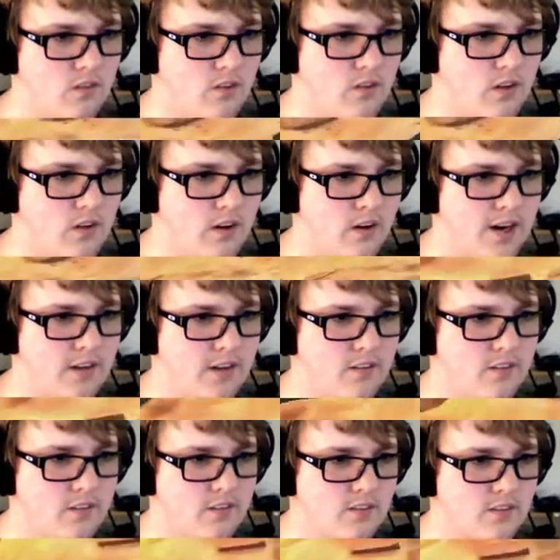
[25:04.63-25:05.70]
Alright.
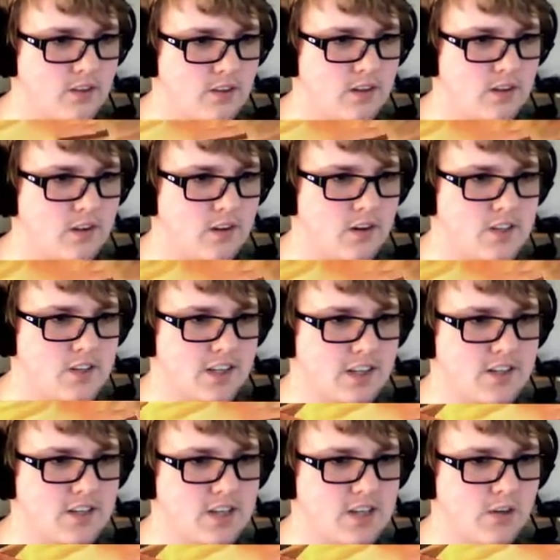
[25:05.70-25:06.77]
Gonna take
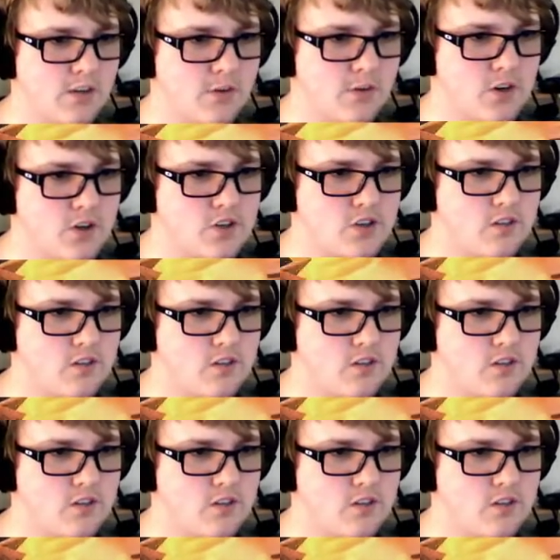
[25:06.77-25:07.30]
this out first.